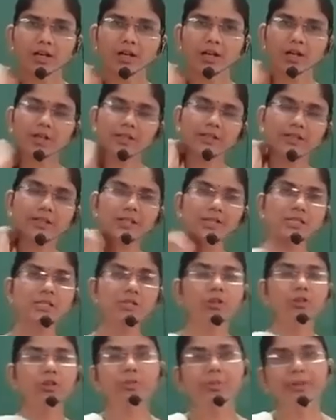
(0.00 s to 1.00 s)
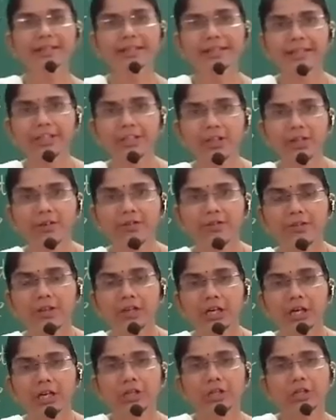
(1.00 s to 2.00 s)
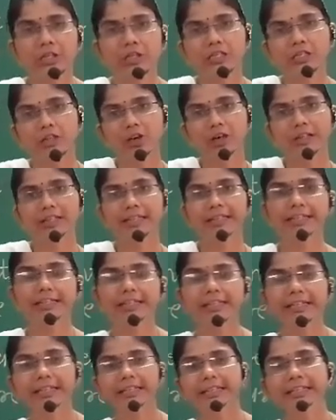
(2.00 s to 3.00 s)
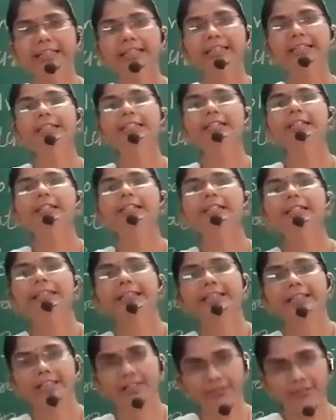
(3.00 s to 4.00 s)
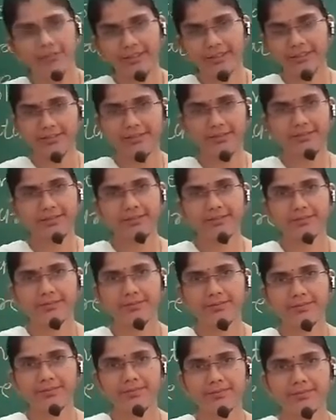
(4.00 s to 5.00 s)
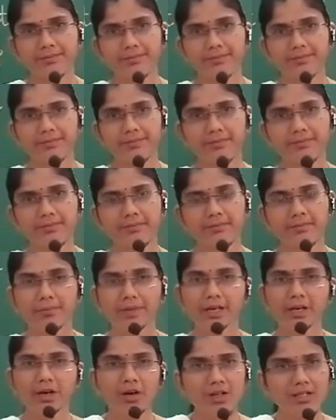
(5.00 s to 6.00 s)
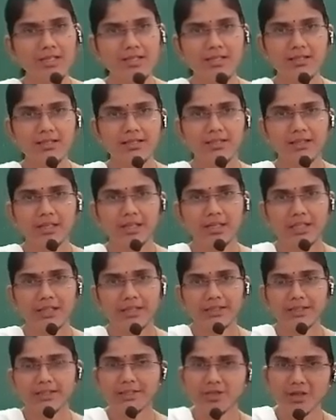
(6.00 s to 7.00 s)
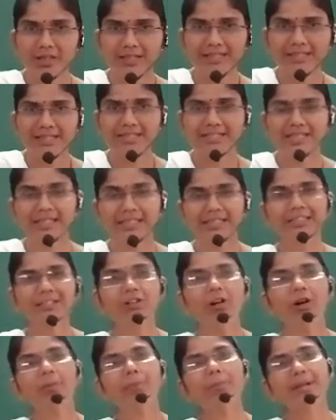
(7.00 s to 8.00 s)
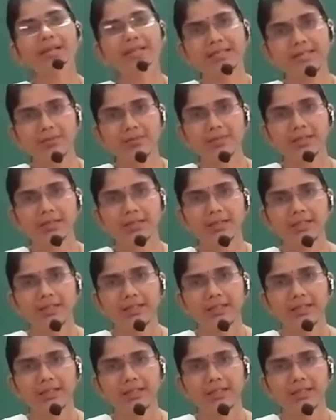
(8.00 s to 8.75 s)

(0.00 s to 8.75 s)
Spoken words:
on the solubility of a solid in liquid, because the solids are incompressible.